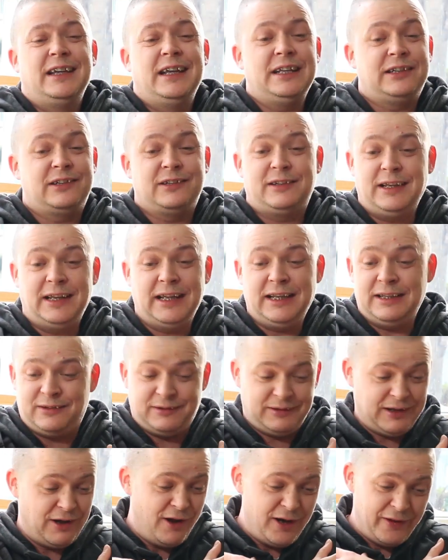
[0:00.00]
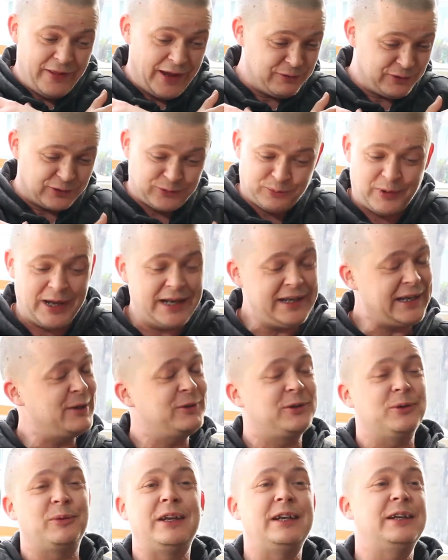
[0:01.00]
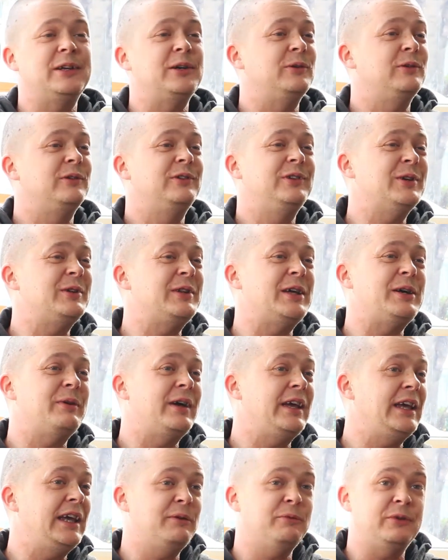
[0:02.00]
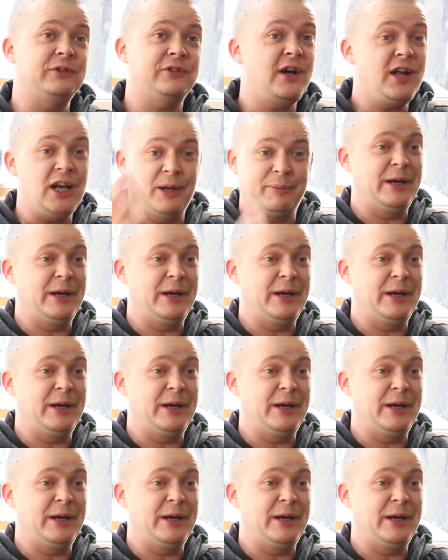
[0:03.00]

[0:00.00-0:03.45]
it's it's all that just went out the window. You know that way. It was all